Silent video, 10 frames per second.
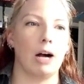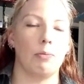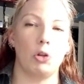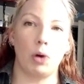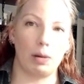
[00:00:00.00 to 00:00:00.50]

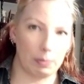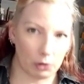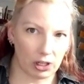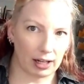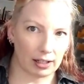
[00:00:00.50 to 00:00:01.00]
You want to be
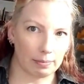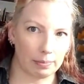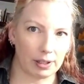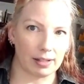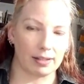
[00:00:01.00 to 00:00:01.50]
protected
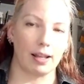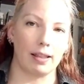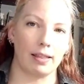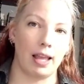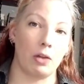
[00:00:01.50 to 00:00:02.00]
because
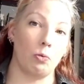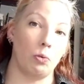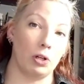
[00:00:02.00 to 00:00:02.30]
they